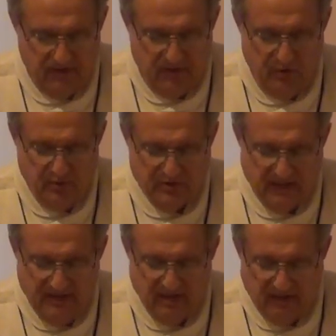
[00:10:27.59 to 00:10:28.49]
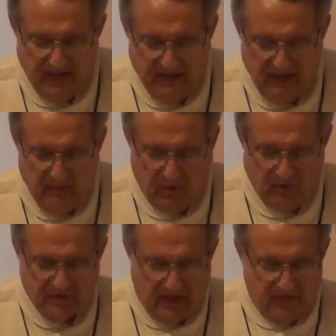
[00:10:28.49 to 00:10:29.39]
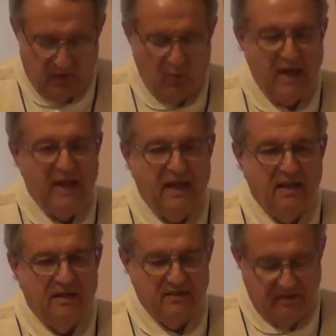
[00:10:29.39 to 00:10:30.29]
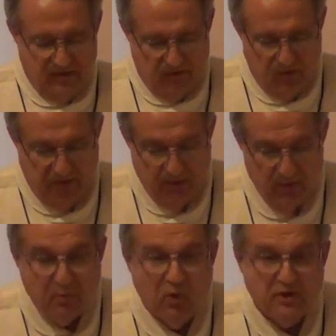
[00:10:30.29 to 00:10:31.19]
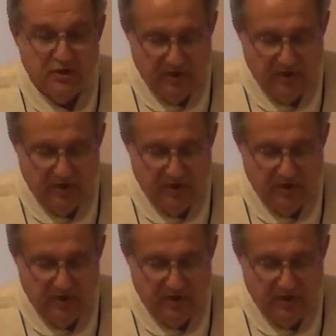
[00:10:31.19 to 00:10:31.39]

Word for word: Do you send the lightning bolts on their way? Do they report to